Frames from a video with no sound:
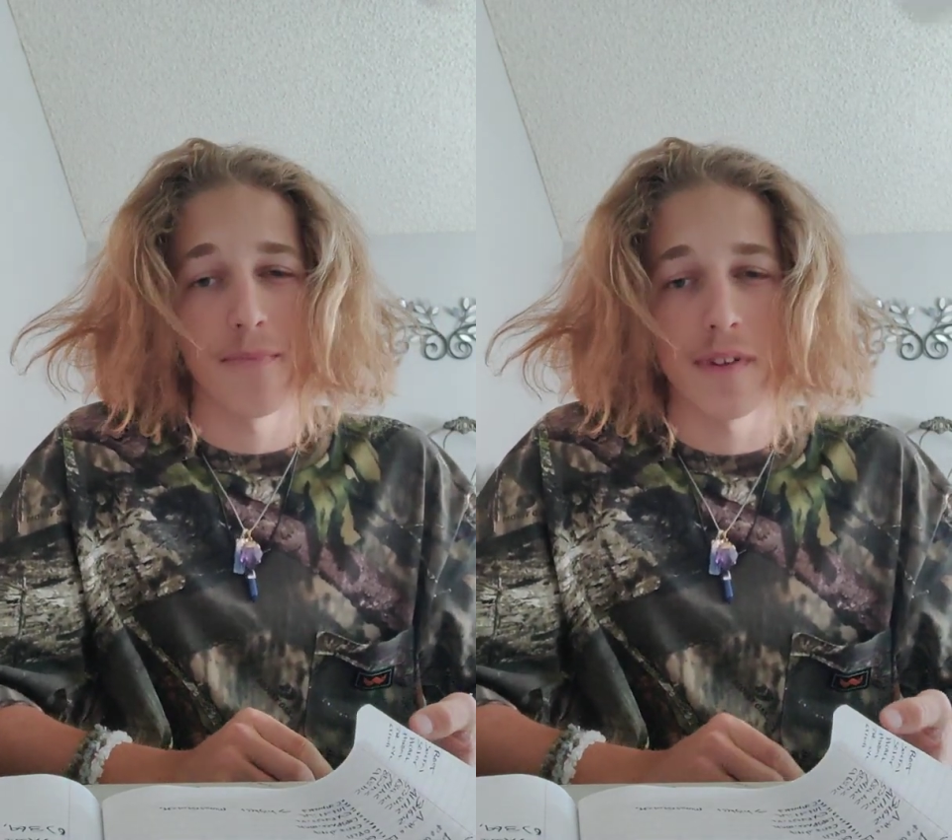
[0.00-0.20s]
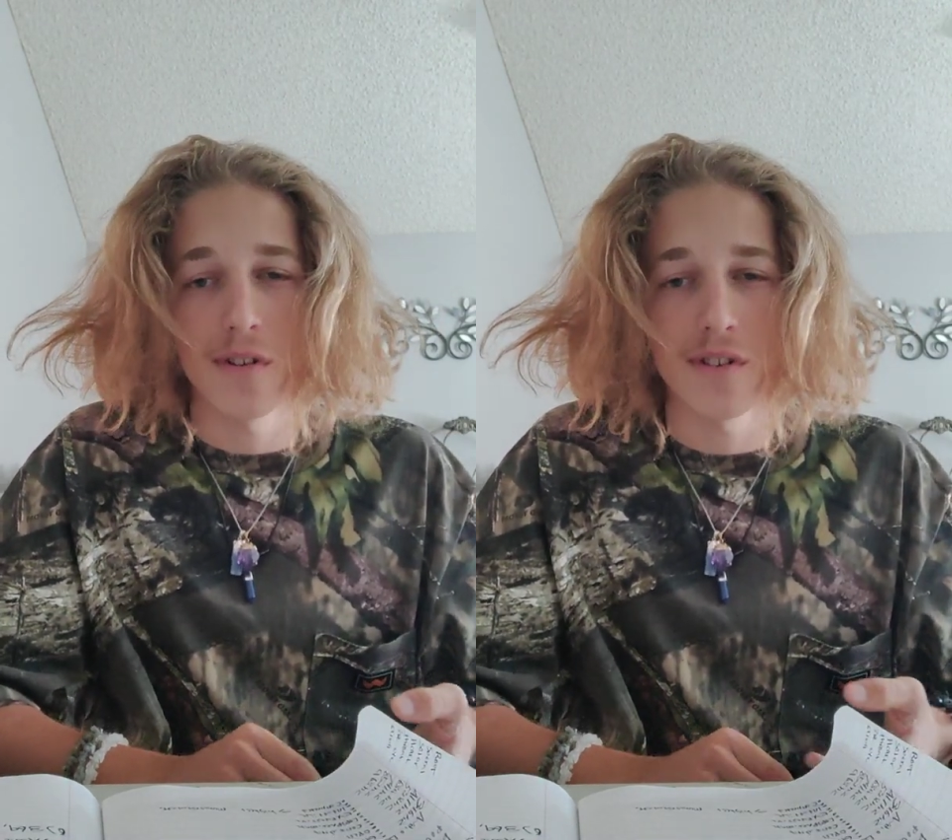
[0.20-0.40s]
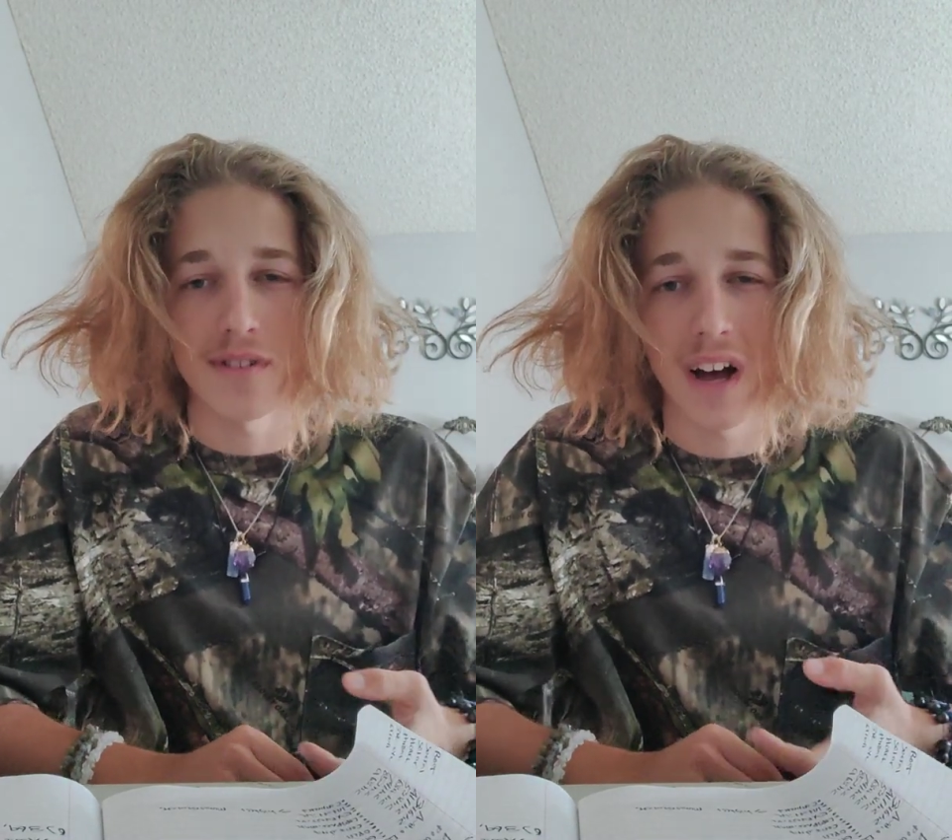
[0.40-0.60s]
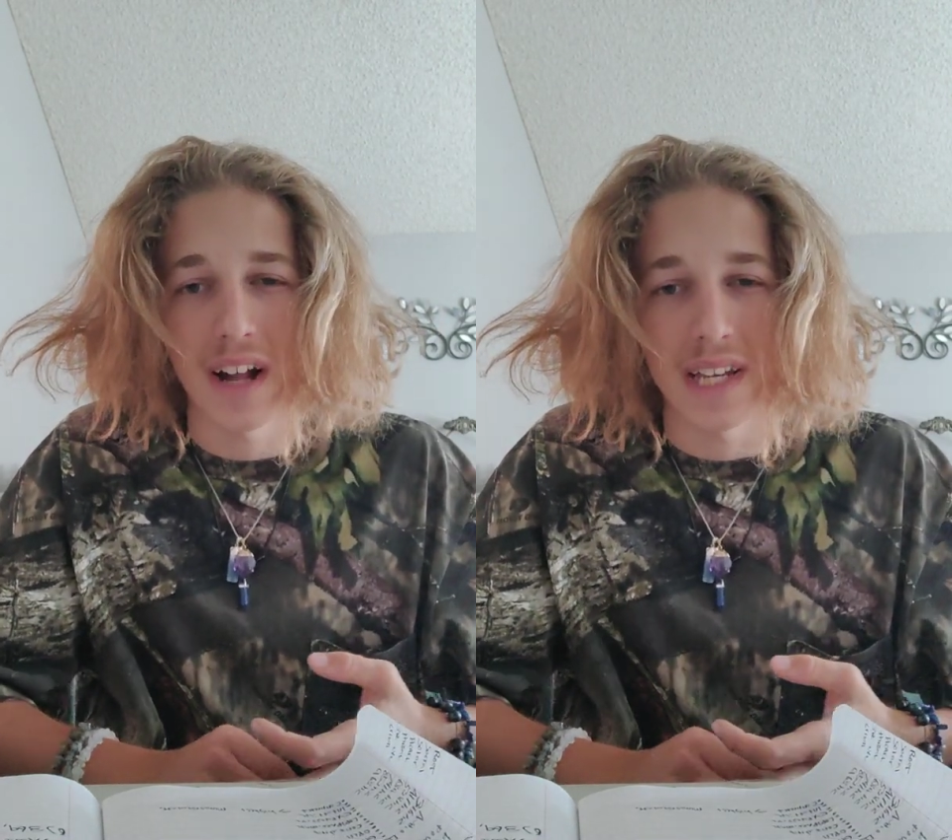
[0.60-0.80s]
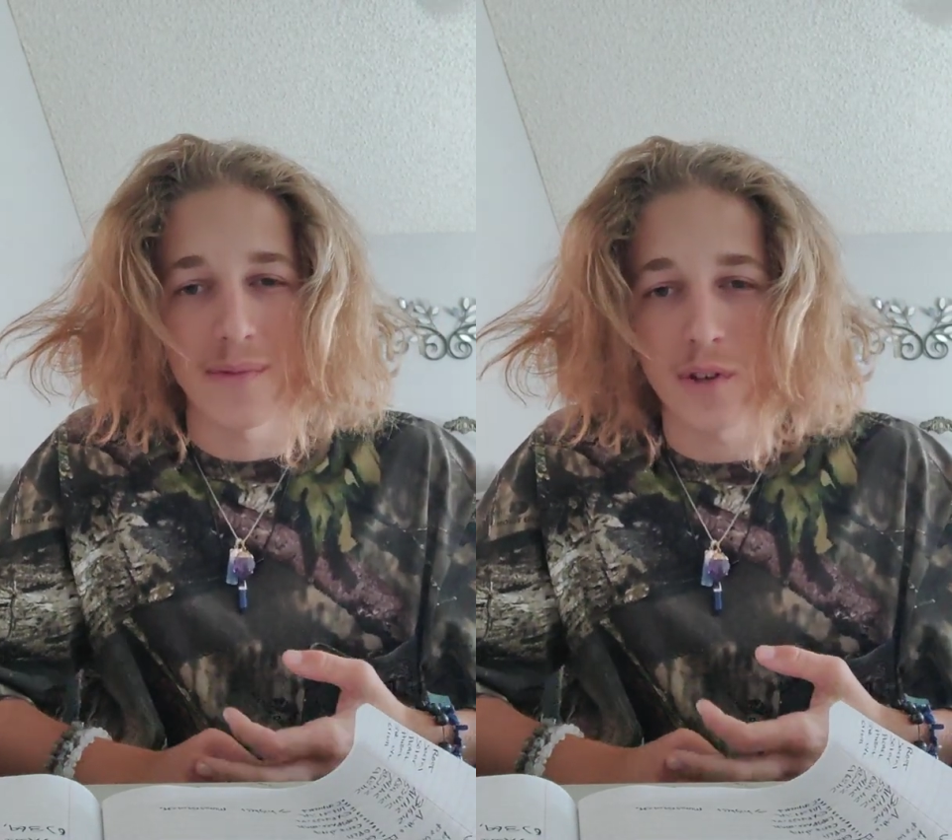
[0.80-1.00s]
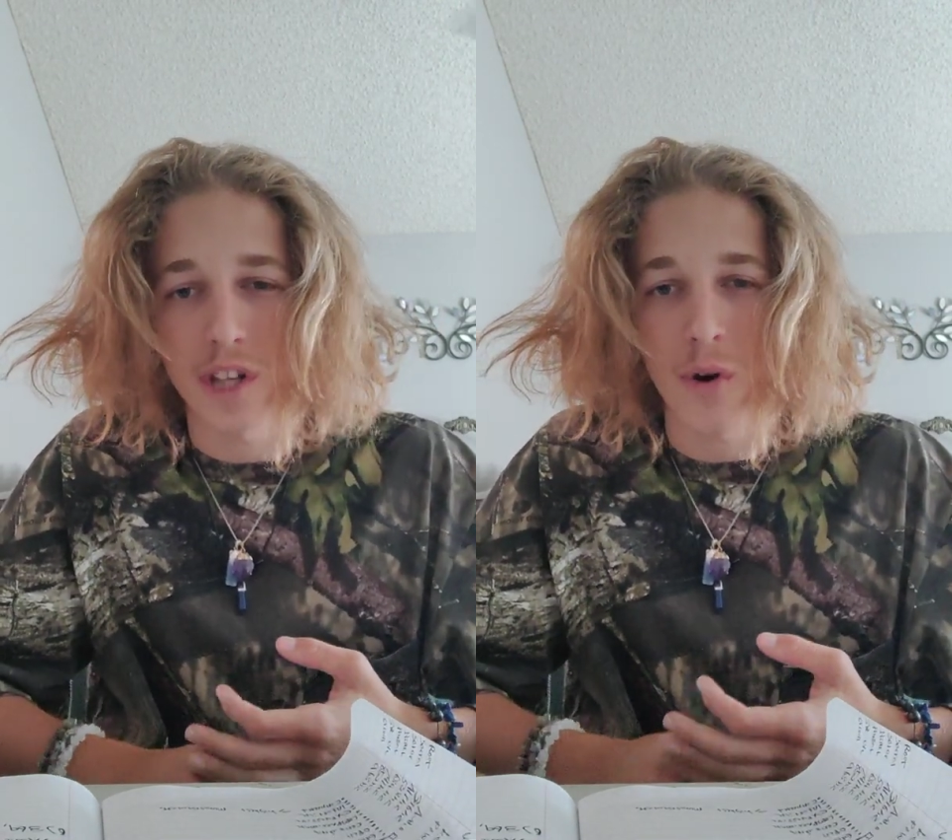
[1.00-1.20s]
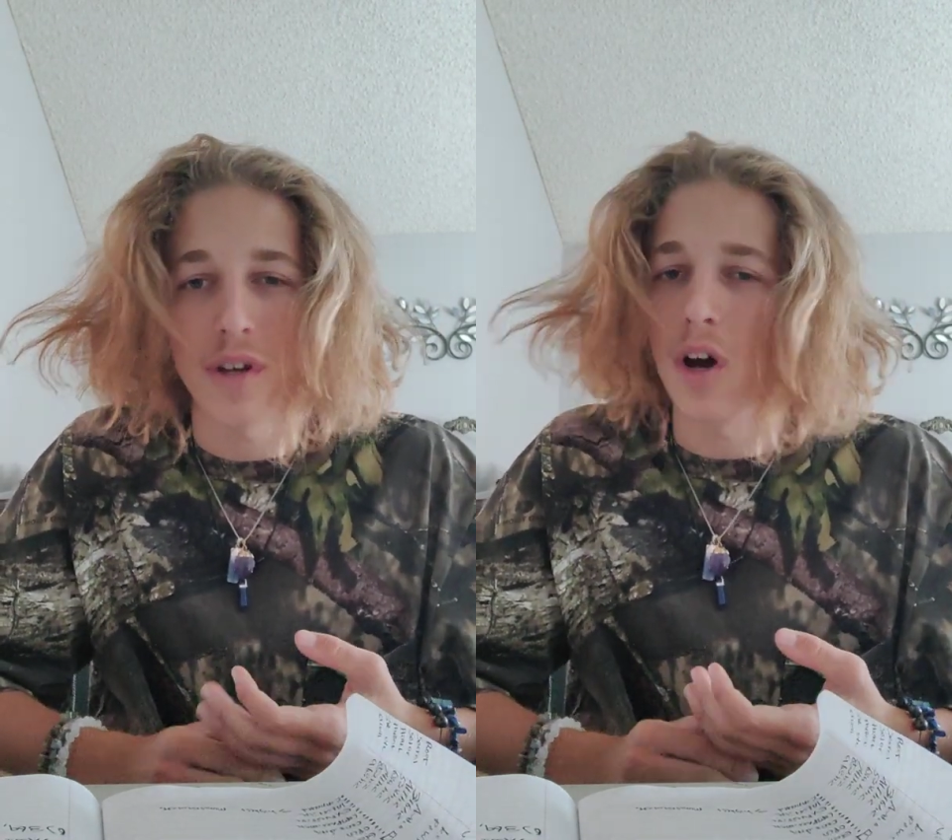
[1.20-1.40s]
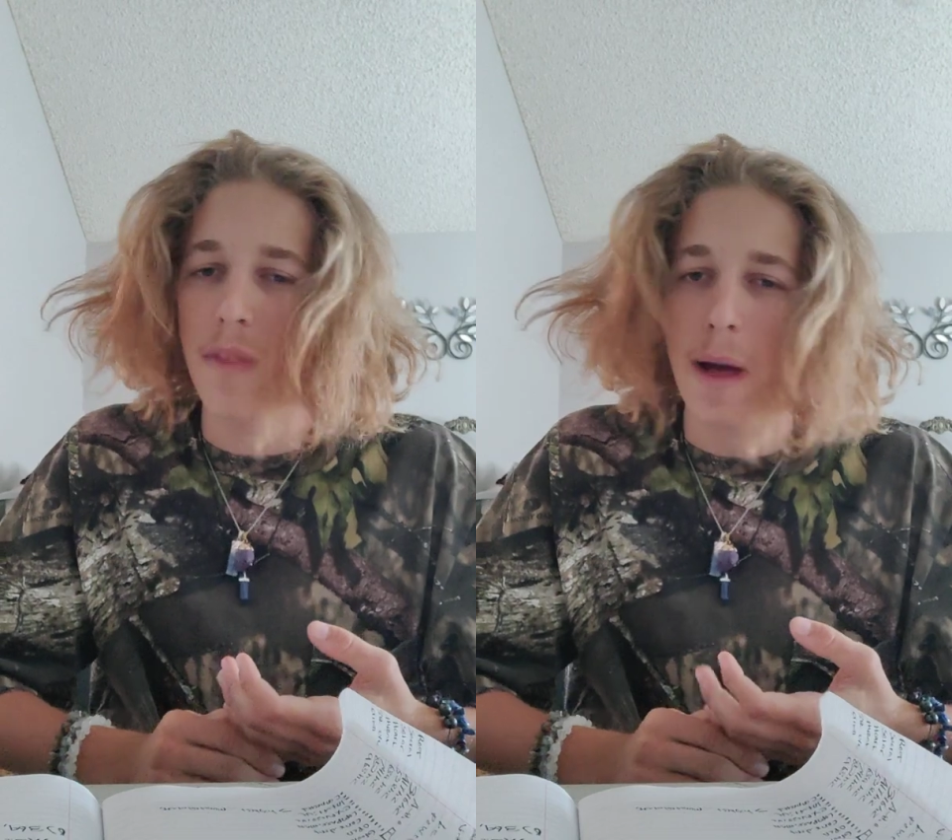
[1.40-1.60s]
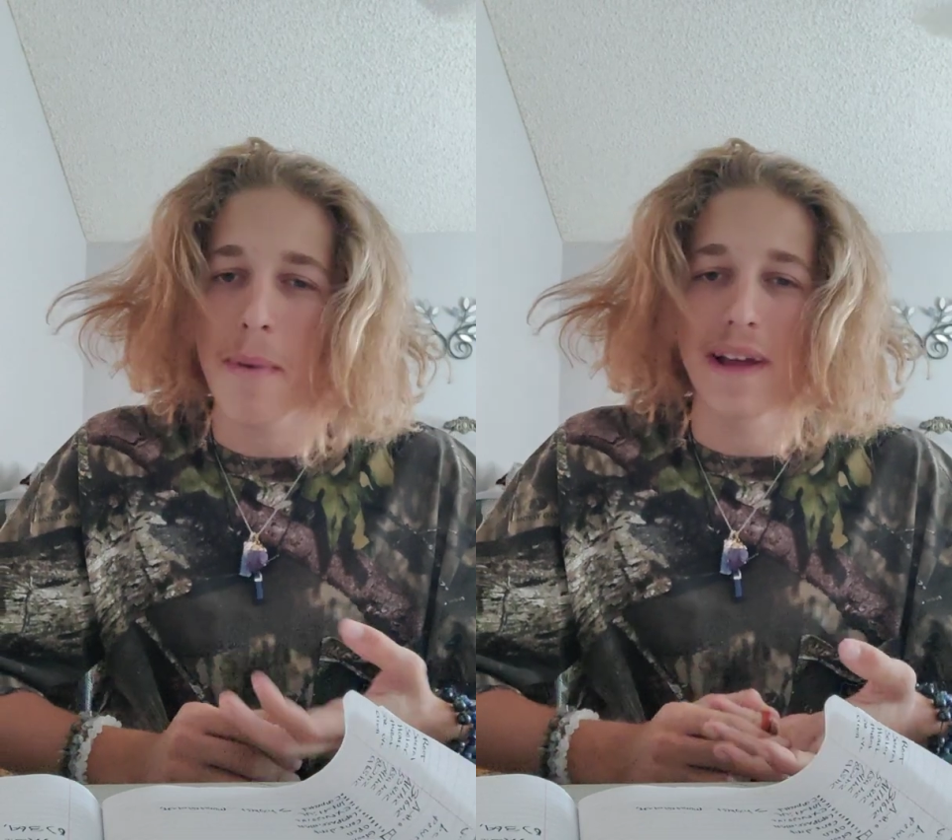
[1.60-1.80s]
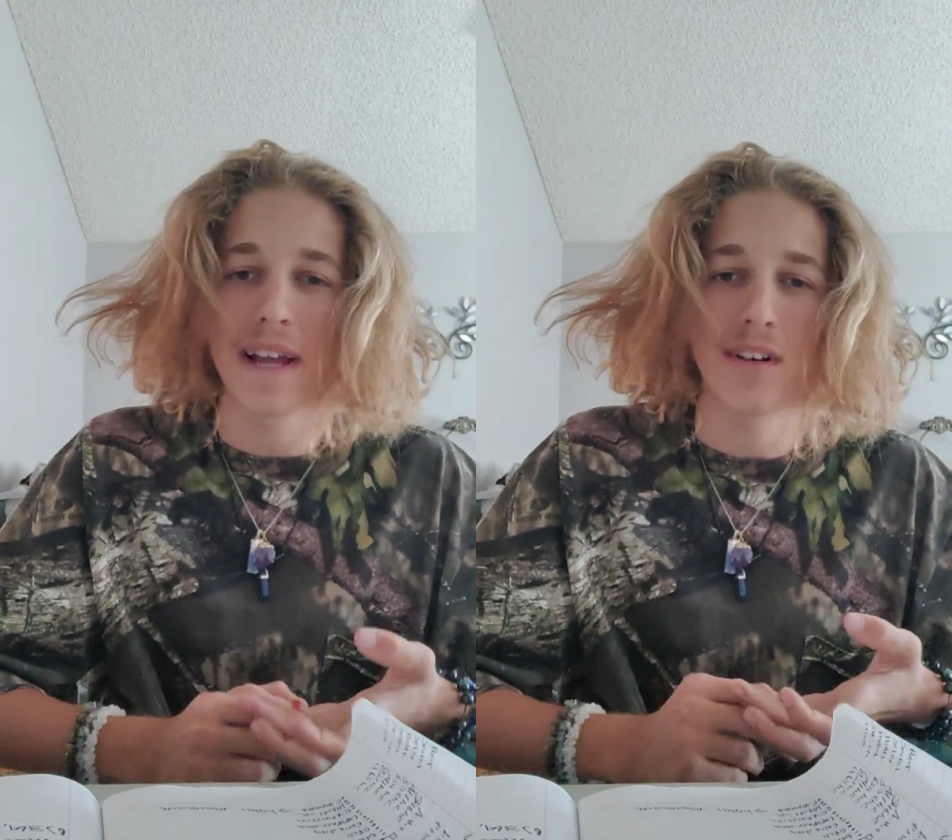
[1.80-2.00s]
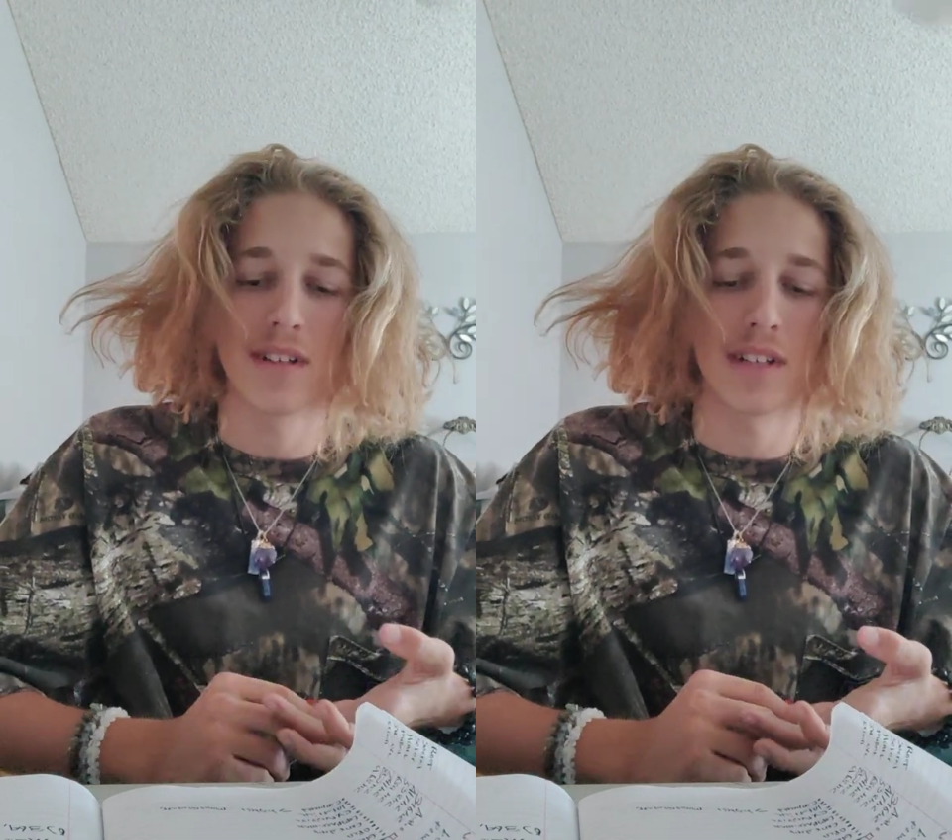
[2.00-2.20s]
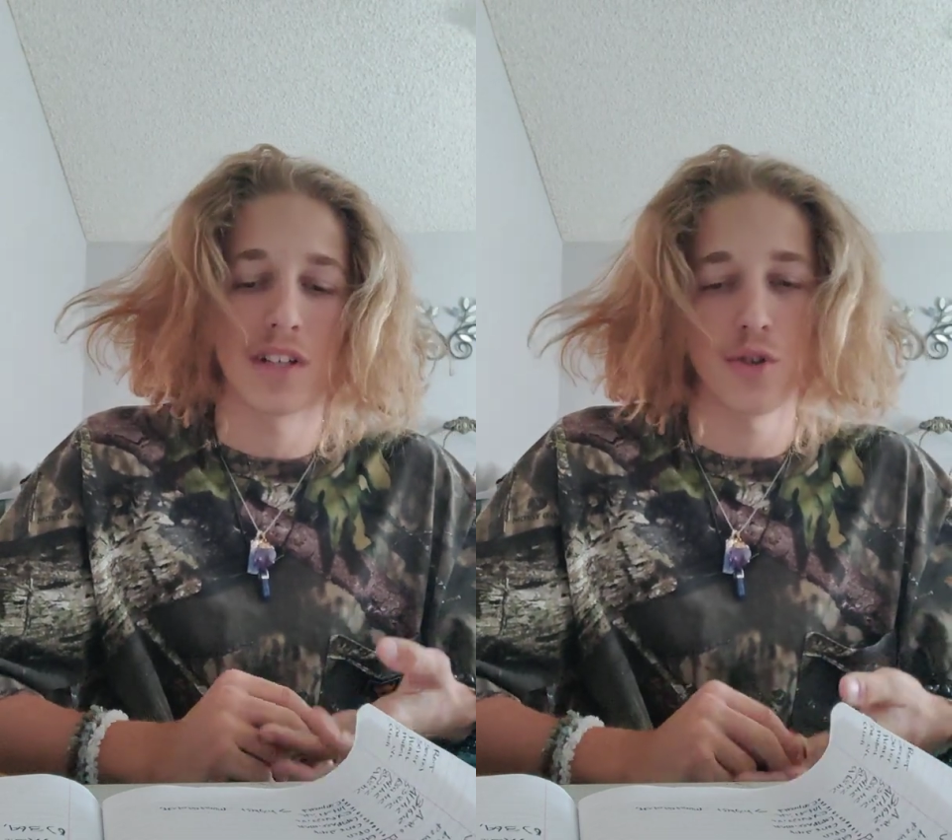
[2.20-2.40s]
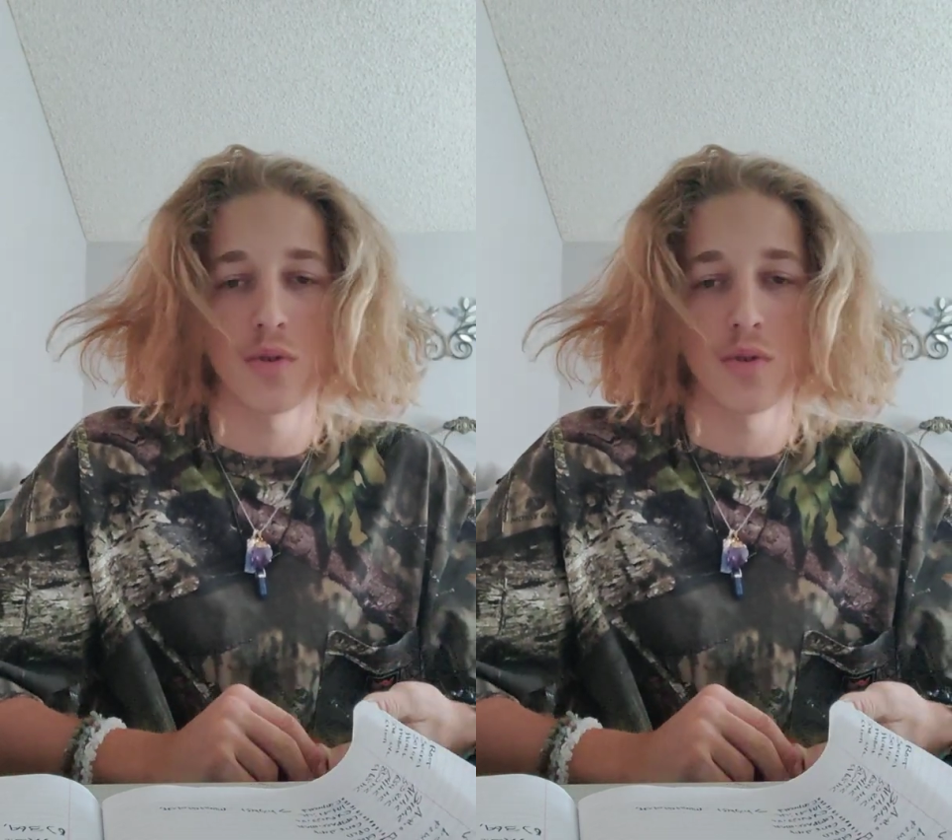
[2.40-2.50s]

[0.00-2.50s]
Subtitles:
They're just not. And if you don't know that by now, then